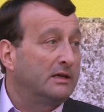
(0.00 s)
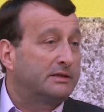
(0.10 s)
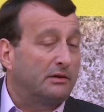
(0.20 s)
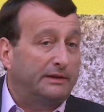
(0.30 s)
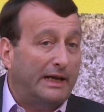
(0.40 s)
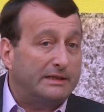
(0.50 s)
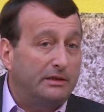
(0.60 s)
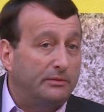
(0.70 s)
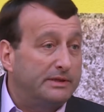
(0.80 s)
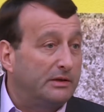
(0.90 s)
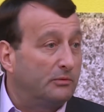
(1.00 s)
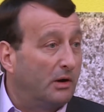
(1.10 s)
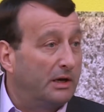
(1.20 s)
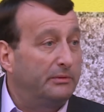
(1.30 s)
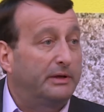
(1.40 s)
So that's the reason
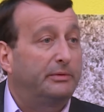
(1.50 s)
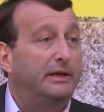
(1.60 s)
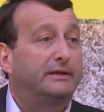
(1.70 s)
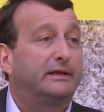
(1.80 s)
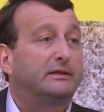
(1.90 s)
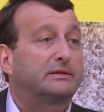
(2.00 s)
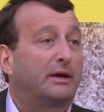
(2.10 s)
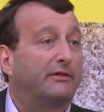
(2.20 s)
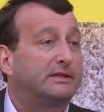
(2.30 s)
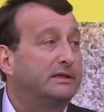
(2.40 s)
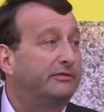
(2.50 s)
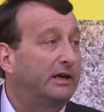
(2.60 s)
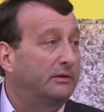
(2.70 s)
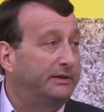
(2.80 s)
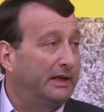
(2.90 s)
why we created
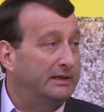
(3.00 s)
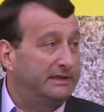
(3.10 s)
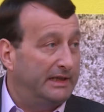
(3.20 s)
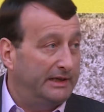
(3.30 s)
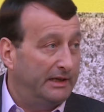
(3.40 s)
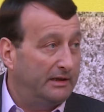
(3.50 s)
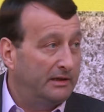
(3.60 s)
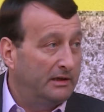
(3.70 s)
Travelsify Hotel DNA,